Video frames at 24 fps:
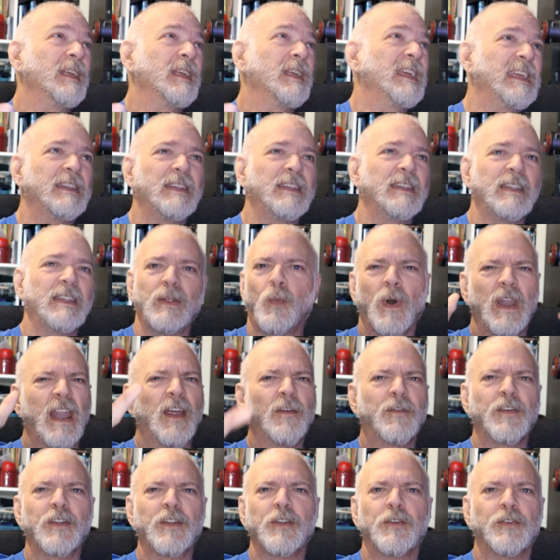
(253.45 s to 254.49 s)
In
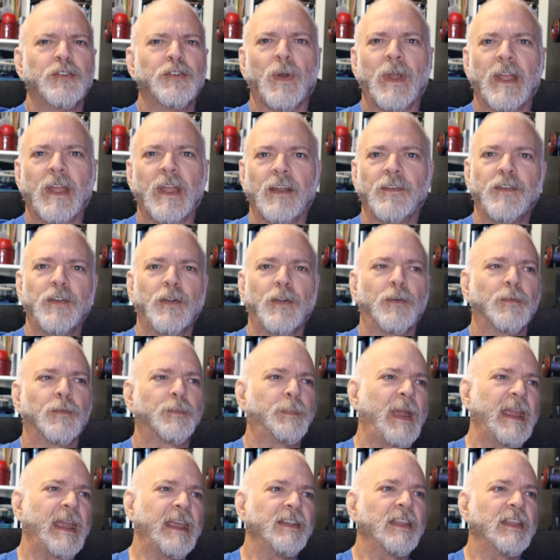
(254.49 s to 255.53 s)
whatever you're doing, if you're
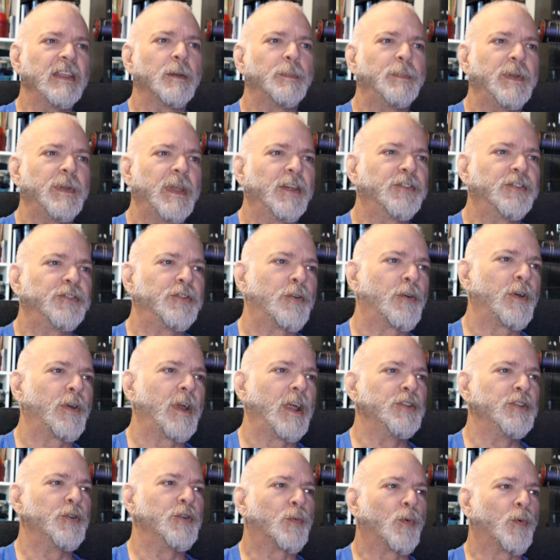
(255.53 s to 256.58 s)
painting a picture
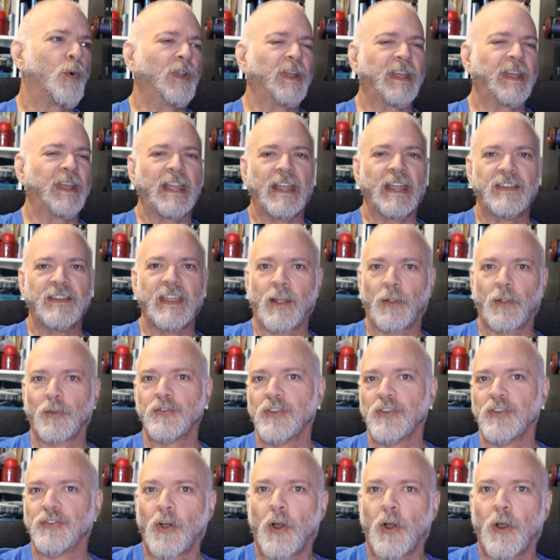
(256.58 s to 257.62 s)
and you're rolling
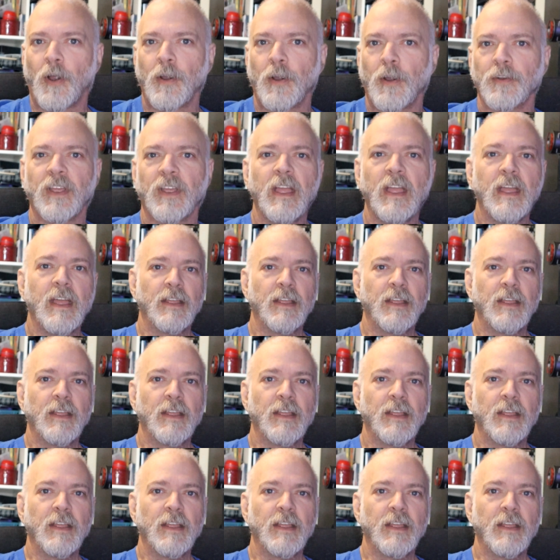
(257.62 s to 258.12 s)
intelligence art,